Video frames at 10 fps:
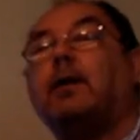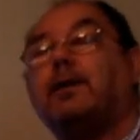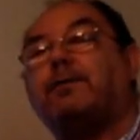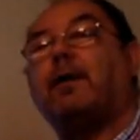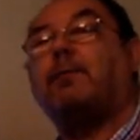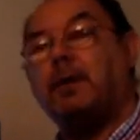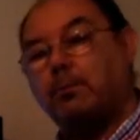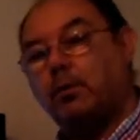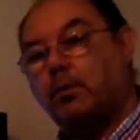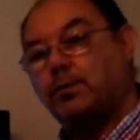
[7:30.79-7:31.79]
the fabric
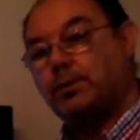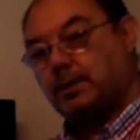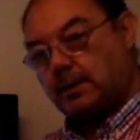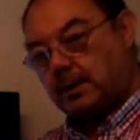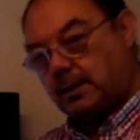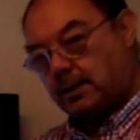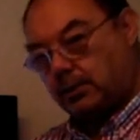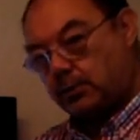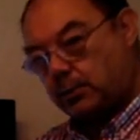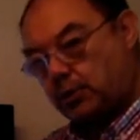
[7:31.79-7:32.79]
moves
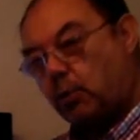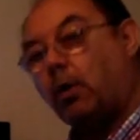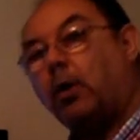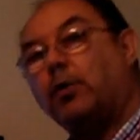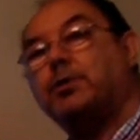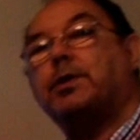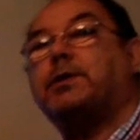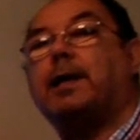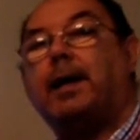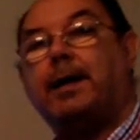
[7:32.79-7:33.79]
towards the
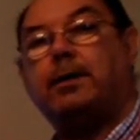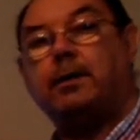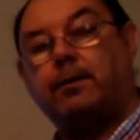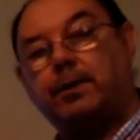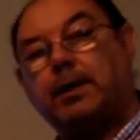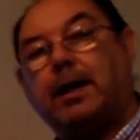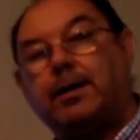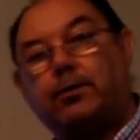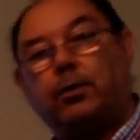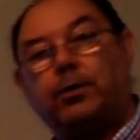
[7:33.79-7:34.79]
side of the guide
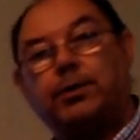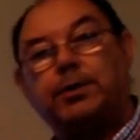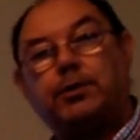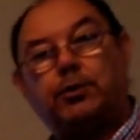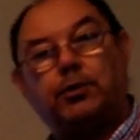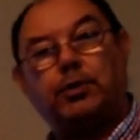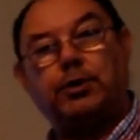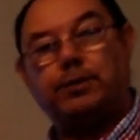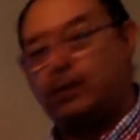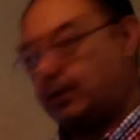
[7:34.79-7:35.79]
roll that it
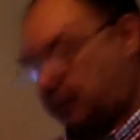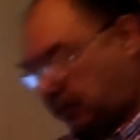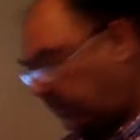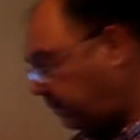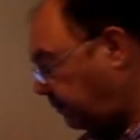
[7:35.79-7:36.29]
touches first.